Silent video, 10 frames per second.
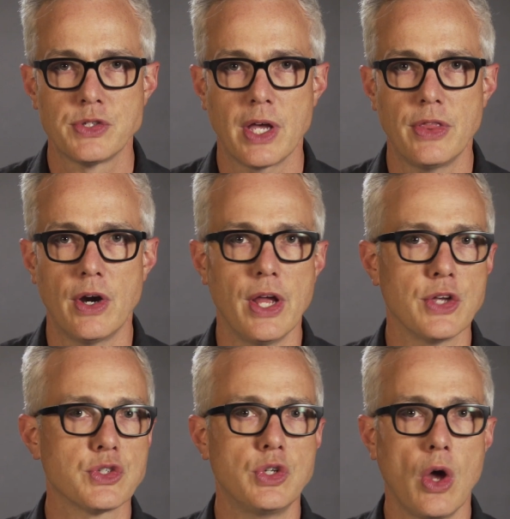said there
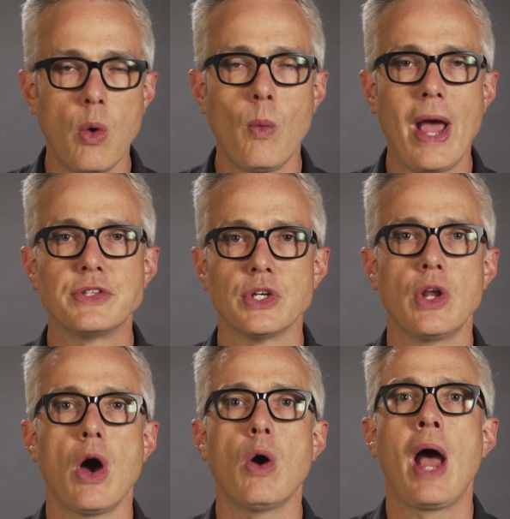is no way to
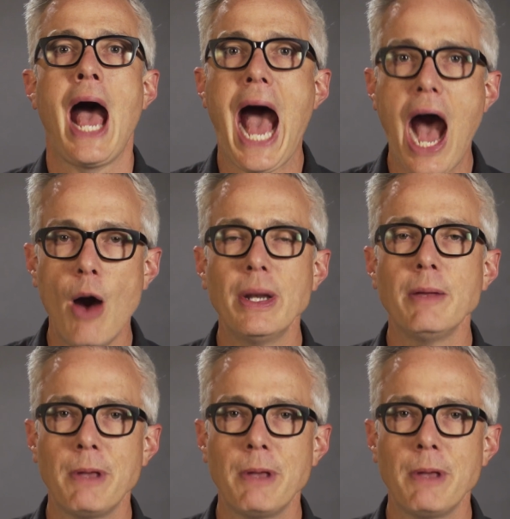know how many